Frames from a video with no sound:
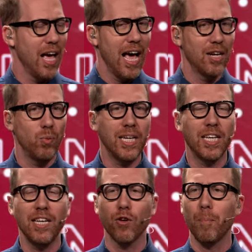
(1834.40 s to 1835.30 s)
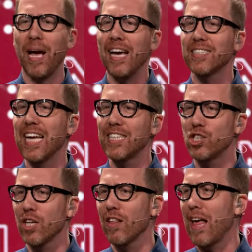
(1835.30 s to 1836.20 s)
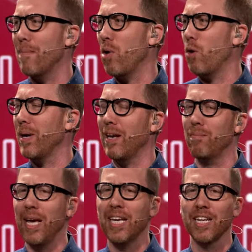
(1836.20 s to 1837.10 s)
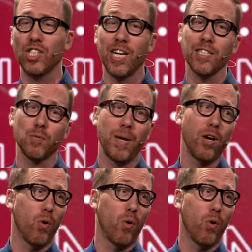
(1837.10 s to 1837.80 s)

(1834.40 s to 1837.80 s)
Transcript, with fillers: And we can either pay attention to that moment and make an adjustment,